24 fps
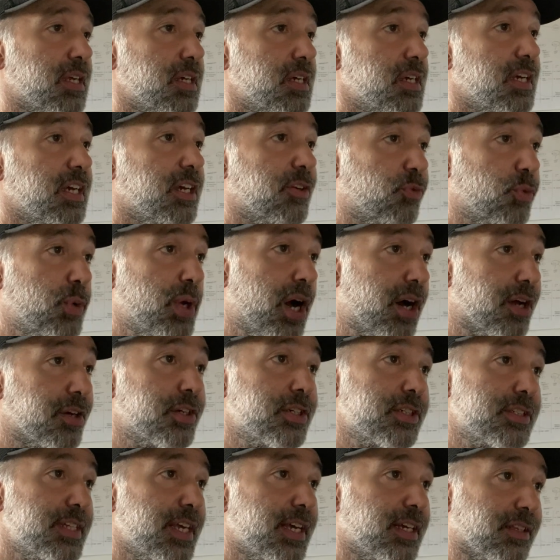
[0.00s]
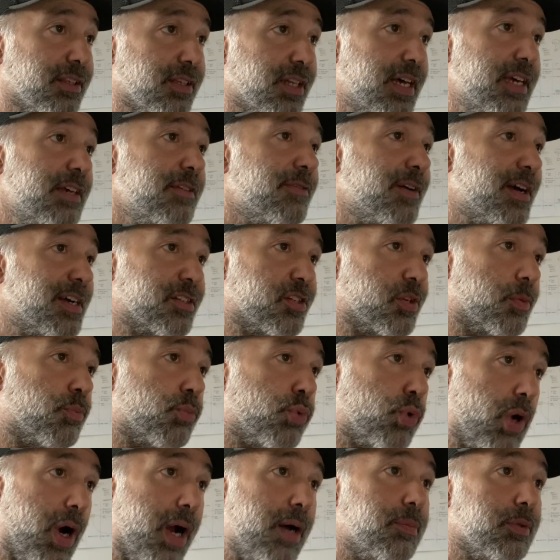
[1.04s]
If we undertake life as a
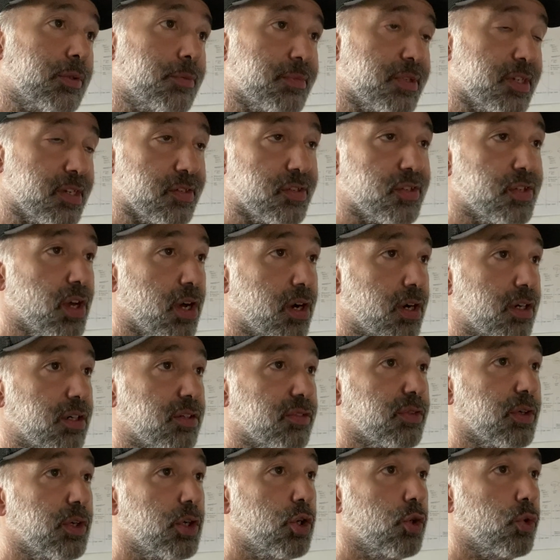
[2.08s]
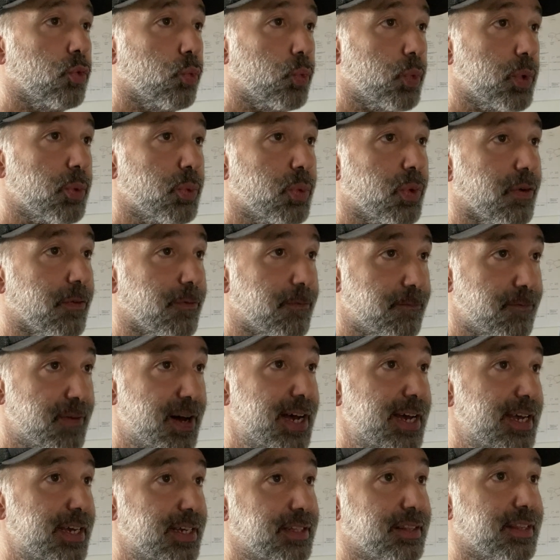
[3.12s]
problem to solve, we will
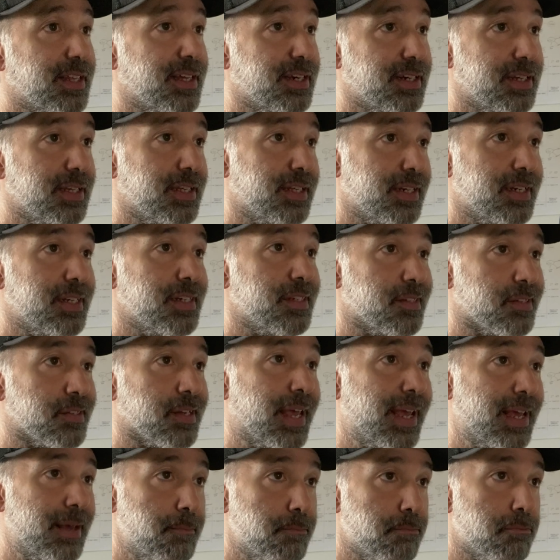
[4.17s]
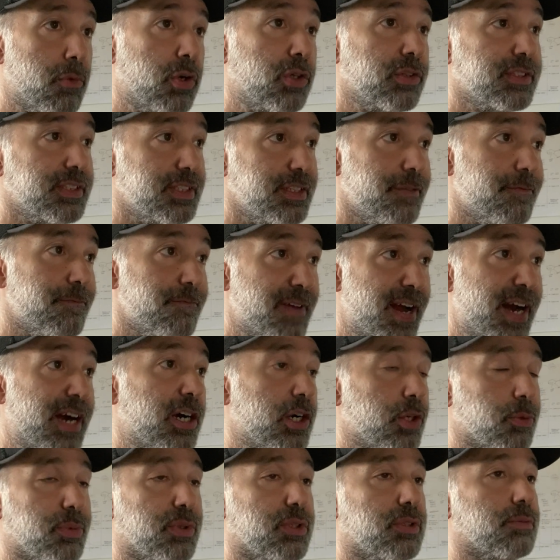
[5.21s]
find that it is a
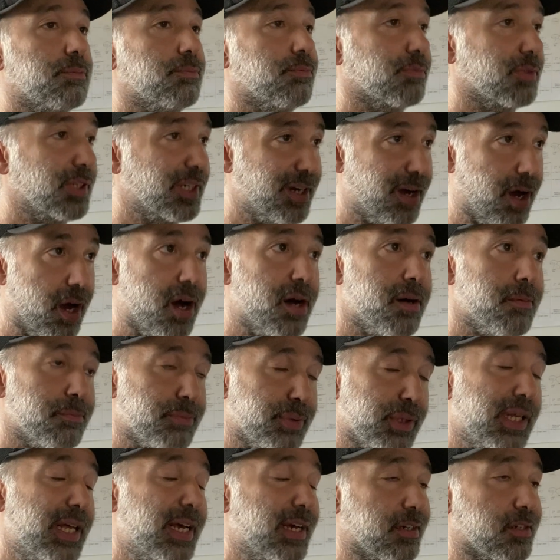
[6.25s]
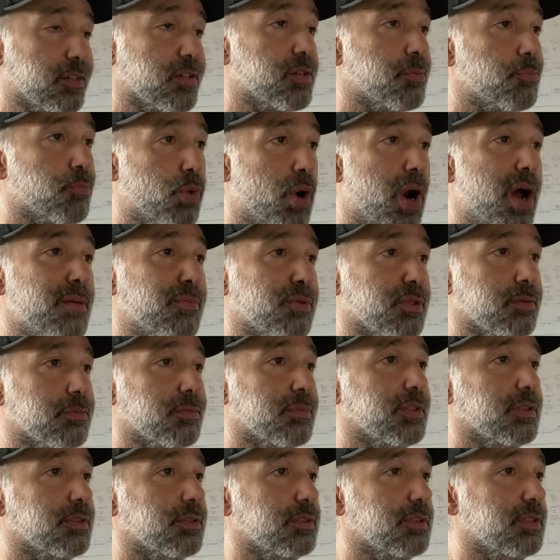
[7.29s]
multivariable, complex problem.
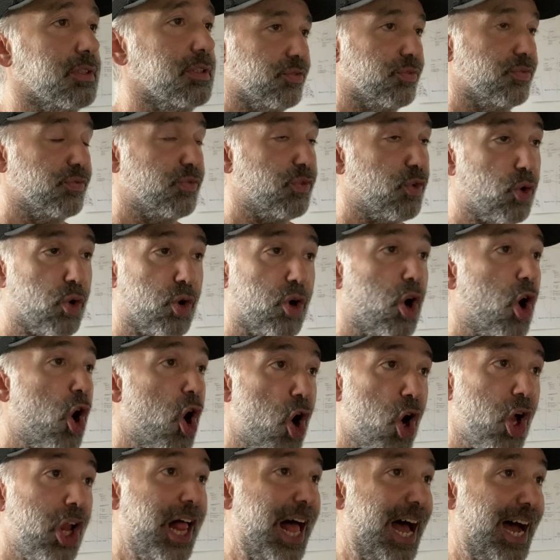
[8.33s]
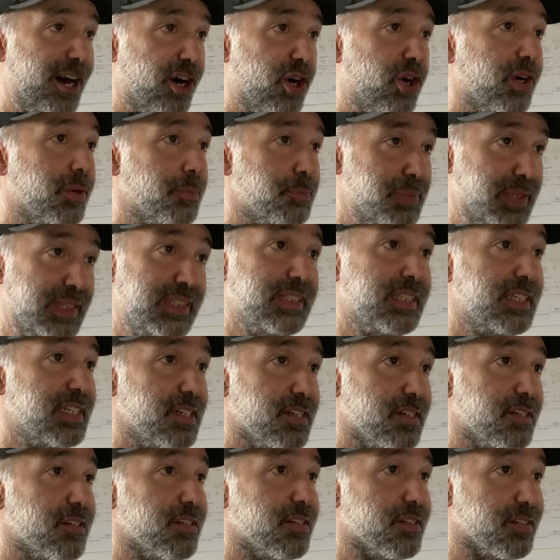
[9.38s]
For all our
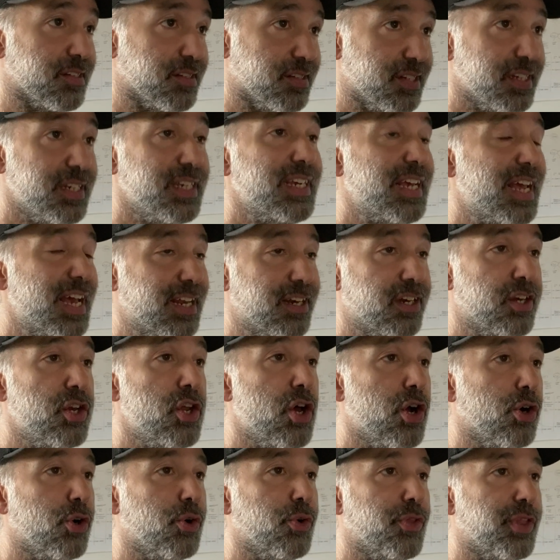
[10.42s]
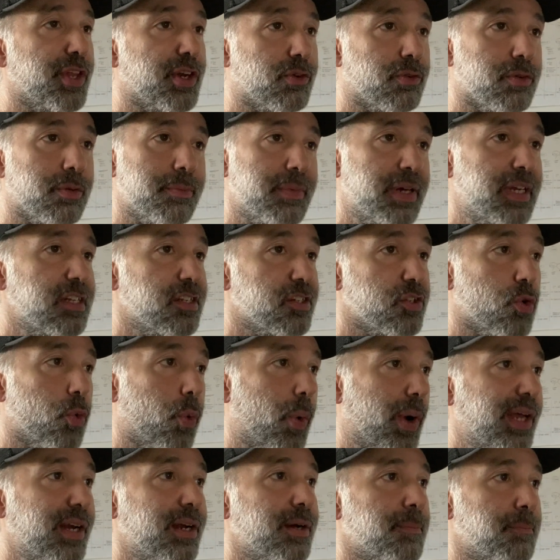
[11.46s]
abilities to see and know, there remains
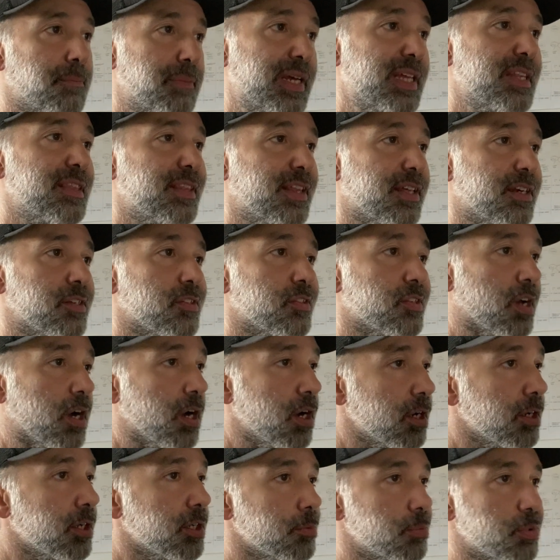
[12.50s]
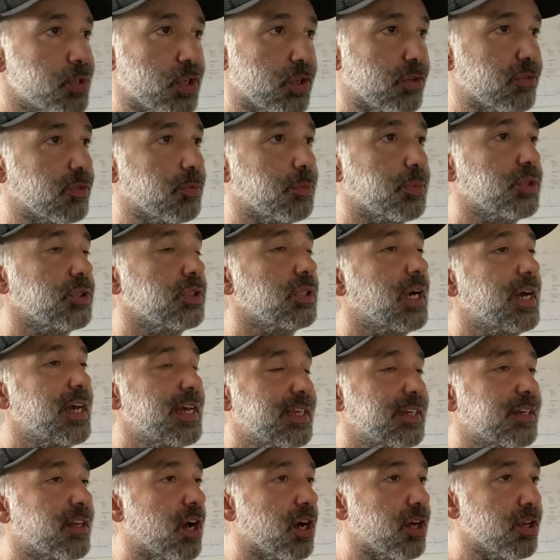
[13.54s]
quite a bit that is unobservable
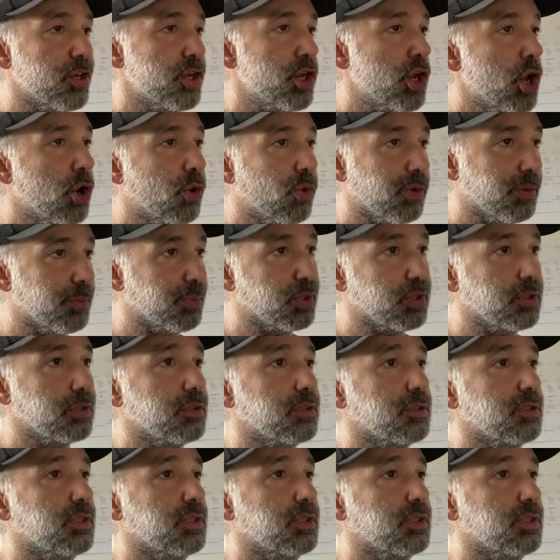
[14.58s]
and unknowable.